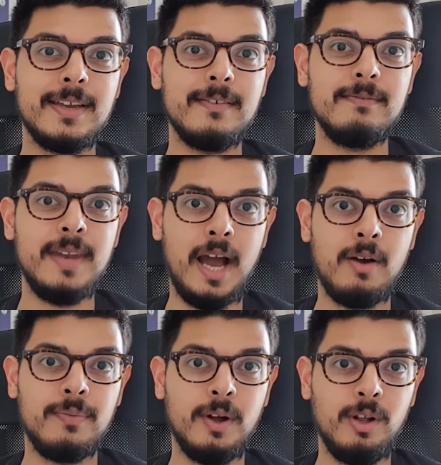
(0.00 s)

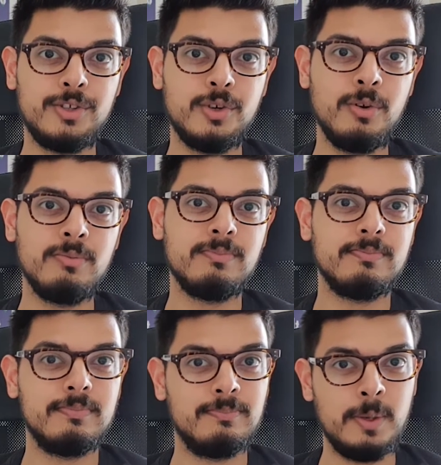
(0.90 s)
Now, also,
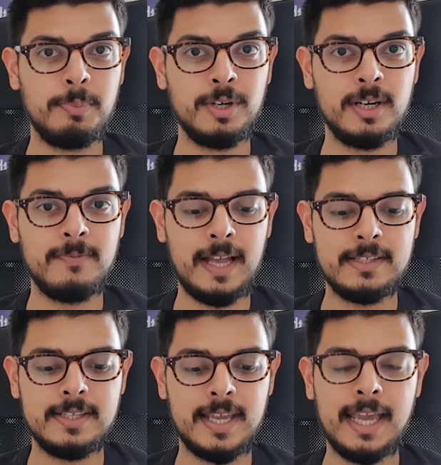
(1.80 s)
we put in a
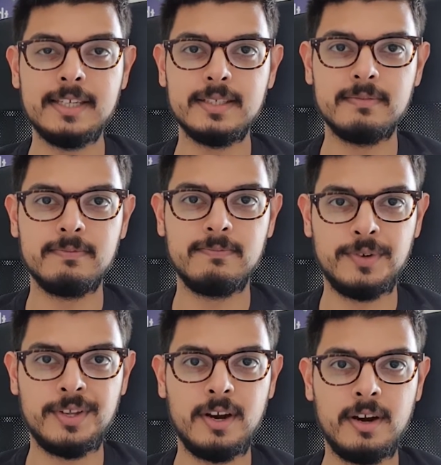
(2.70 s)
fancy gate
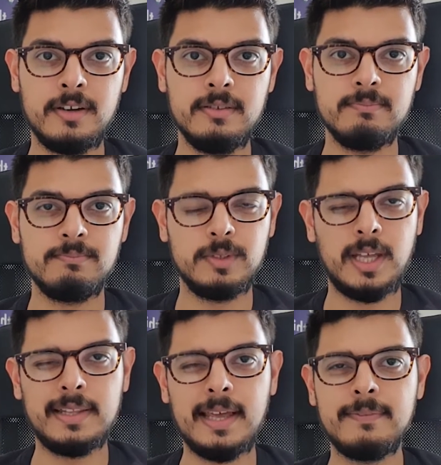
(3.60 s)
for the garden. Well,
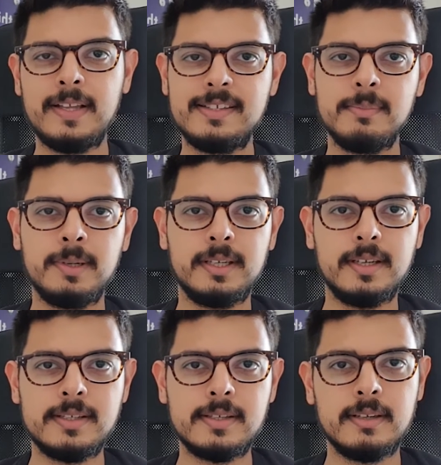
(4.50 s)
not that fancy, but
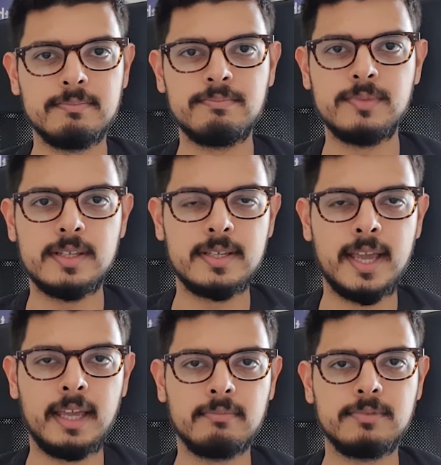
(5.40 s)
it's a
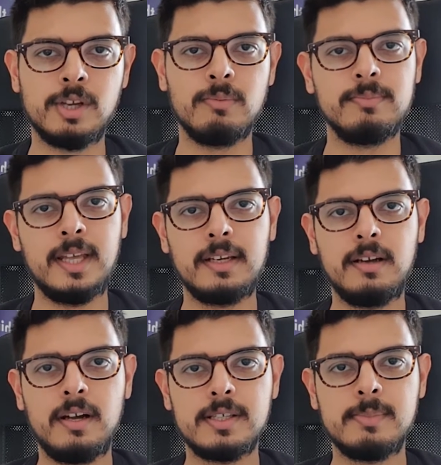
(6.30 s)
gate. So that
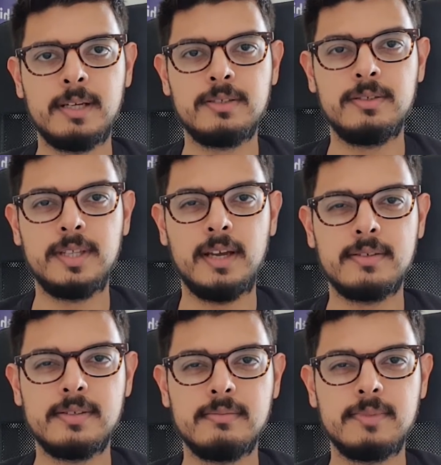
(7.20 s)
costs about
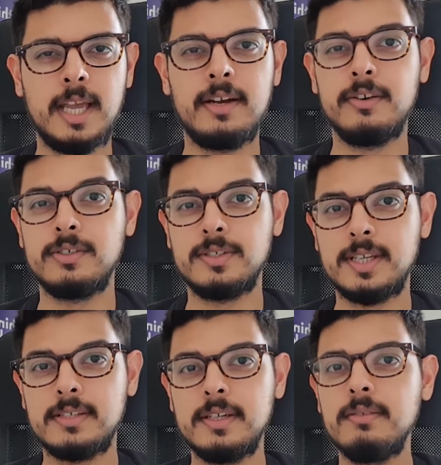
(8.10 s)

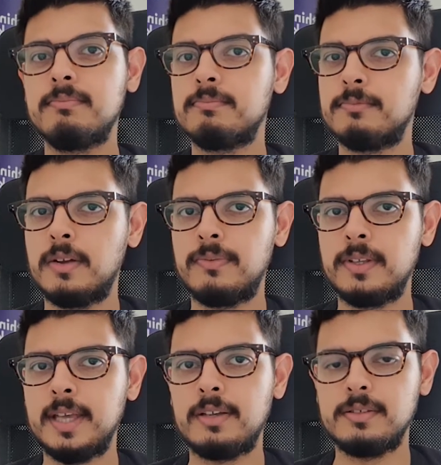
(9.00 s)
2,860, around
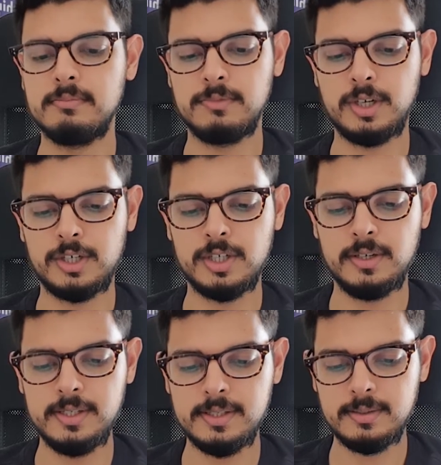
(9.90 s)
3,000 Turkish
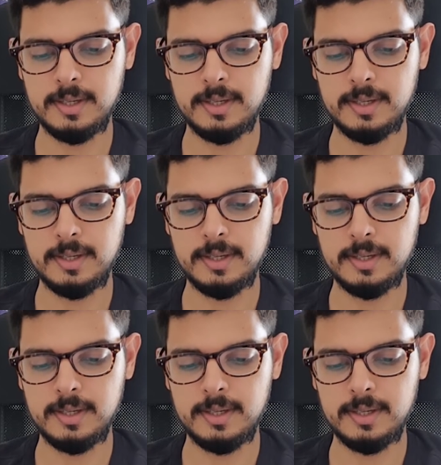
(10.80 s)
liras.